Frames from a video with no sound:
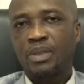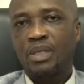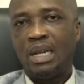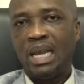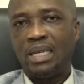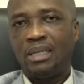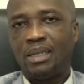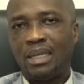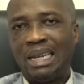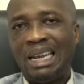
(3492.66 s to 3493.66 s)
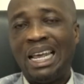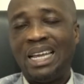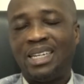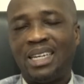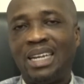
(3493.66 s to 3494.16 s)
learn,
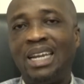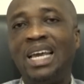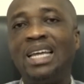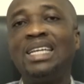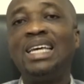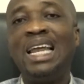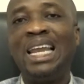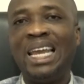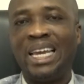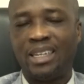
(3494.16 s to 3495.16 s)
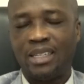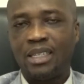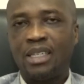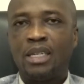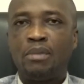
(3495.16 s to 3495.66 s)
learn, learn, and learn.
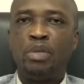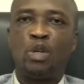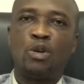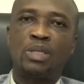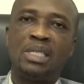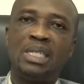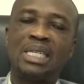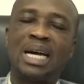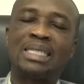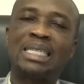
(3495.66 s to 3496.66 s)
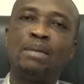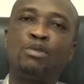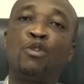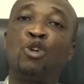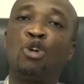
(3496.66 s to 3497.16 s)
Because these are times
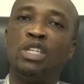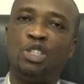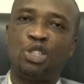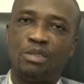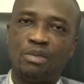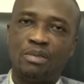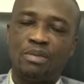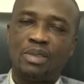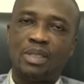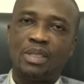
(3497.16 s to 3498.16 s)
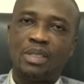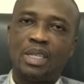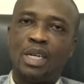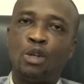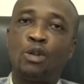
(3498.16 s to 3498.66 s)
for knowledge
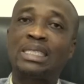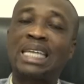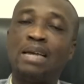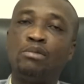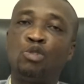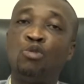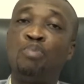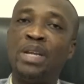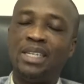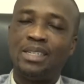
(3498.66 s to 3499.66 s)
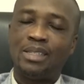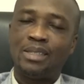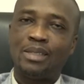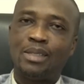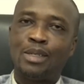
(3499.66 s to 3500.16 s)
and not times to play.
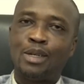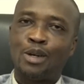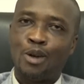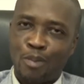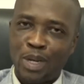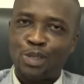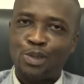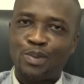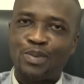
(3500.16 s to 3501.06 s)
God bless you.